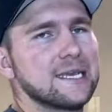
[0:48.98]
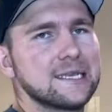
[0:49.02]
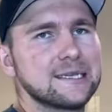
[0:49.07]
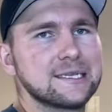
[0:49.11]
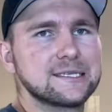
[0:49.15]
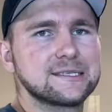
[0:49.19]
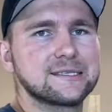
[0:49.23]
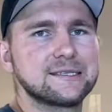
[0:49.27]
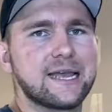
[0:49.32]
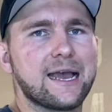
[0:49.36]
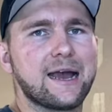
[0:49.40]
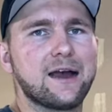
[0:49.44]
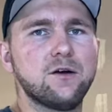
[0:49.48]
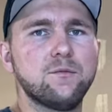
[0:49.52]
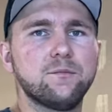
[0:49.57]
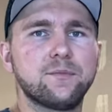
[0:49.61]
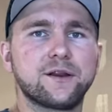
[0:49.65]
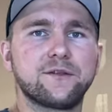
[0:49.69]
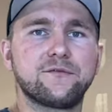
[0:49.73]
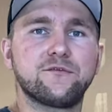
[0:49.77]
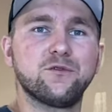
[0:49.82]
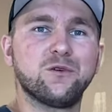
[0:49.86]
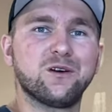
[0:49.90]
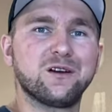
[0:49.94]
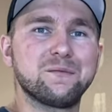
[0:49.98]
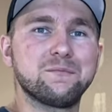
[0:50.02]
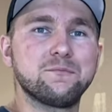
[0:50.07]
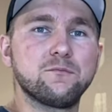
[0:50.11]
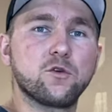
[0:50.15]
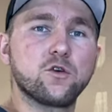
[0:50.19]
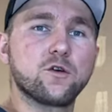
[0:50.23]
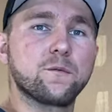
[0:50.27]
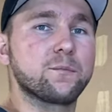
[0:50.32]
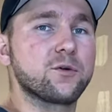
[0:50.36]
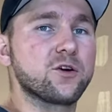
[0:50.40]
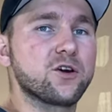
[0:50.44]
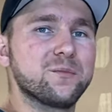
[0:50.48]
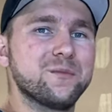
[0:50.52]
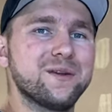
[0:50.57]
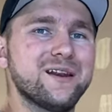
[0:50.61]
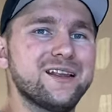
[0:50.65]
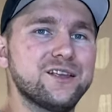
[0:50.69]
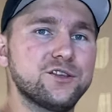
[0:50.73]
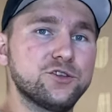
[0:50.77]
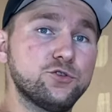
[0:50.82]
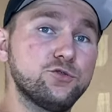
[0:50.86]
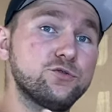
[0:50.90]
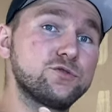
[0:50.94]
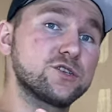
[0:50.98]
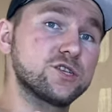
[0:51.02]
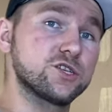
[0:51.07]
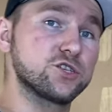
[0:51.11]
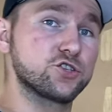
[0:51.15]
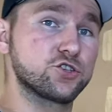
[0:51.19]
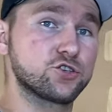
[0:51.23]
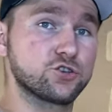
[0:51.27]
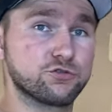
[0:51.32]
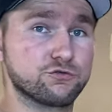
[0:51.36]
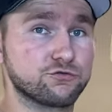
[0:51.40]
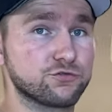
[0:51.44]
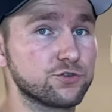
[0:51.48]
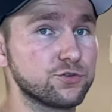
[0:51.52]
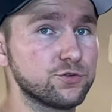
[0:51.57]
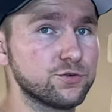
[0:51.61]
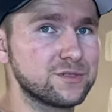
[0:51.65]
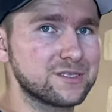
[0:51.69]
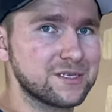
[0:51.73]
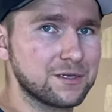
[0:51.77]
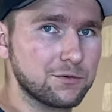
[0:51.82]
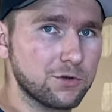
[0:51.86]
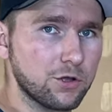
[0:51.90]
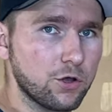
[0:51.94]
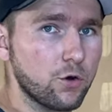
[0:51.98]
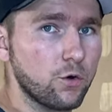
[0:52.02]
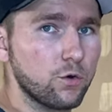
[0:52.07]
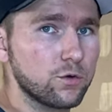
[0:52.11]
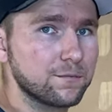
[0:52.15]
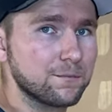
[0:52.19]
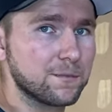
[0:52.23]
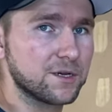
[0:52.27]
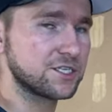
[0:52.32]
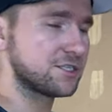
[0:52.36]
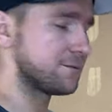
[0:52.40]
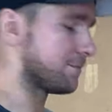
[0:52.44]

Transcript: this down, but if you want it more permanent, use screws. It will hold much